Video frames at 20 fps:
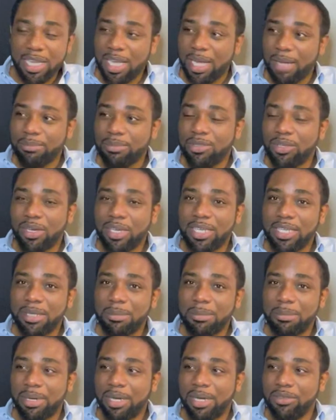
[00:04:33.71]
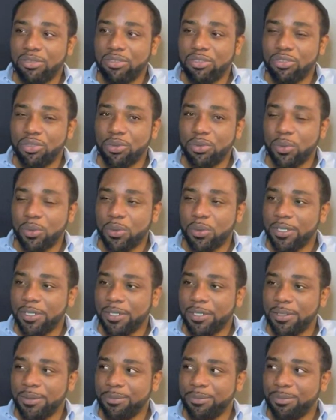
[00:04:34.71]
I'm talking about
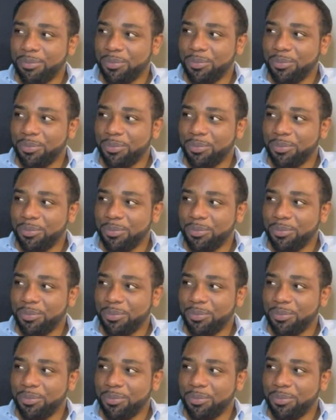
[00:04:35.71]
your